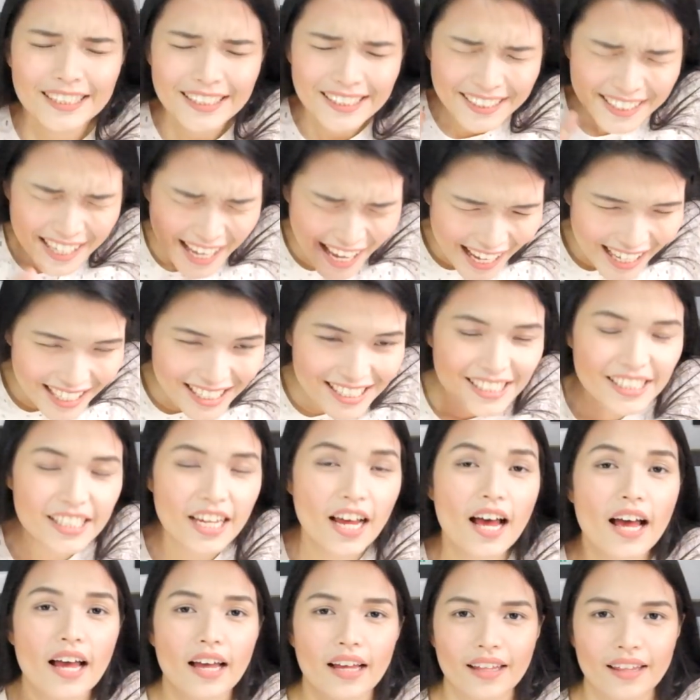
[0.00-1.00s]
Yes,
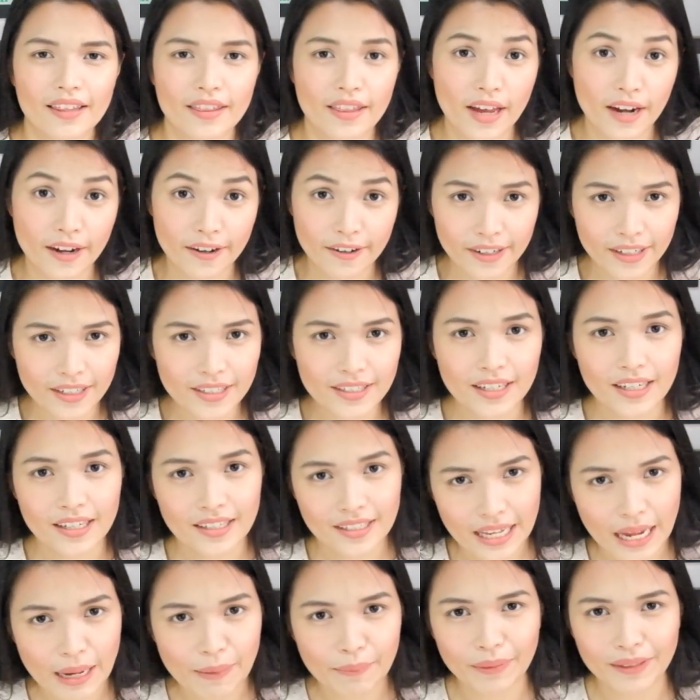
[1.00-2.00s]
there is a
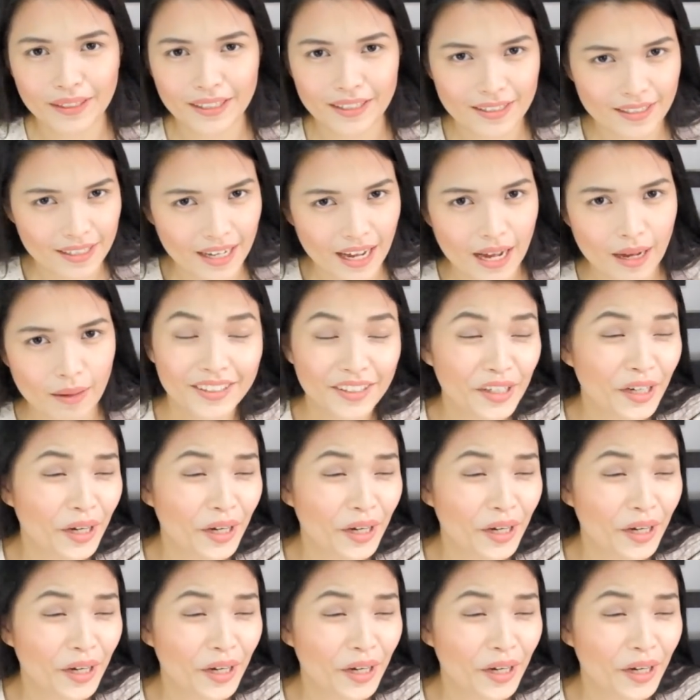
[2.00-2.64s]
sample exam.